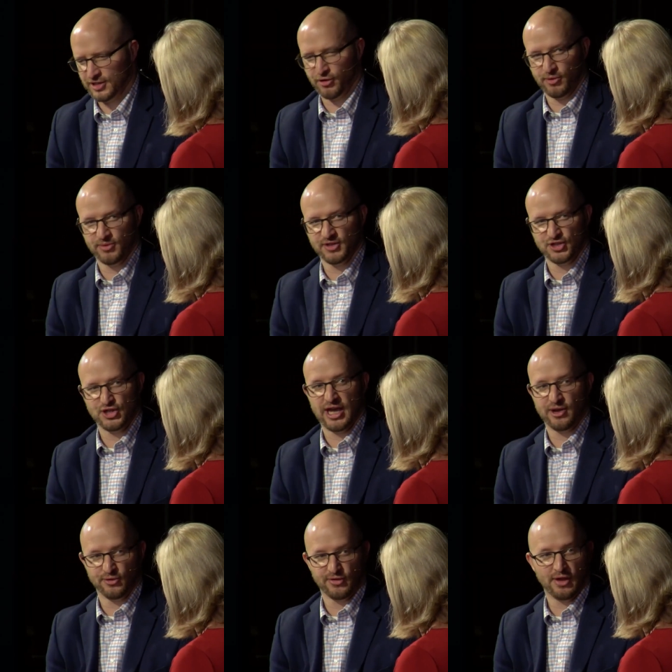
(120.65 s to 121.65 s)
is dealing with the
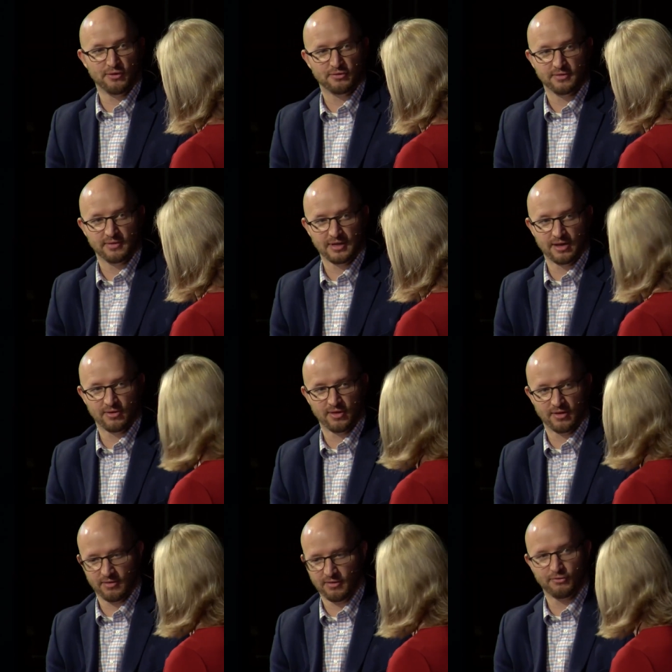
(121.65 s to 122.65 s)
shadow self, you know,
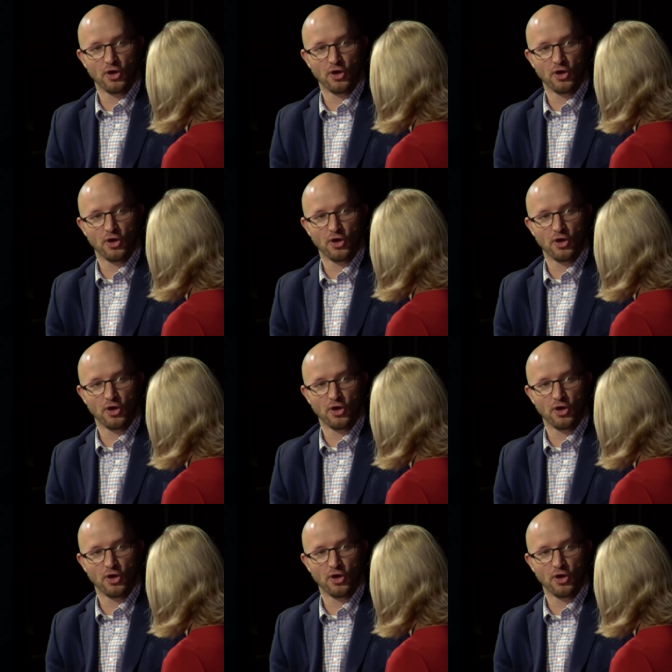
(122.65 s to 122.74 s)
yes. the,